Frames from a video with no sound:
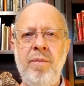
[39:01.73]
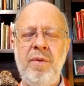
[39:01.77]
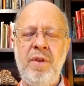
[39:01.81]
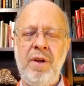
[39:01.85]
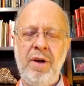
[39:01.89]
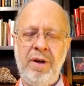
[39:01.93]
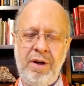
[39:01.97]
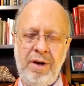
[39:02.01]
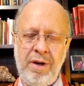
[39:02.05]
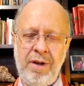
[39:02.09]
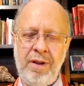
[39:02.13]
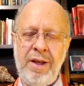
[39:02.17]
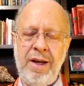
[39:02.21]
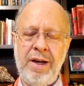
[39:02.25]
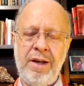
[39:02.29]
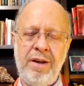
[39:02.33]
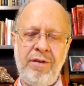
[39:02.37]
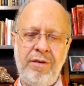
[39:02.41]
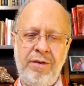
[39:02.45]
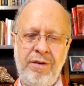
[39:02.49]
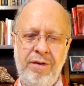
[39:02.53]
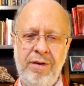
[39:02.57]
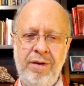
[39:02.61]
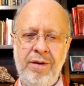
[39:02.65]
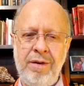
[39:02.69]
Again,
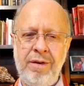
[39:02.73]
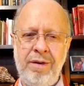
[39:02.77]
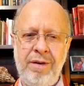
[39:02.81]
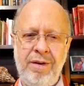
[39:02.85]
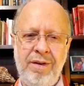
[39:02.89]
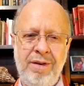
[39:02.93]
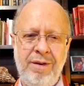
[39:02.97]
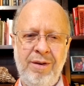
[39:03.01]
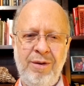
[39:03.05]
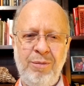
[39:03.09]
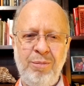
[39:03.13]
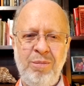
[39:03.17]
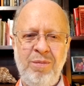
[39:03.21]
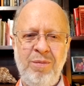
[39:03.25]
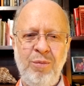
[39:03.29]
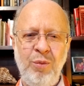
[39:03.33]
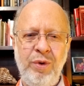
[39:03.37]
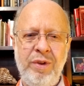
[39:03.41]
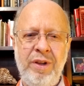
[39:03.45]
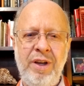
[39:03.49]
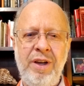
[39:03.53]
that's really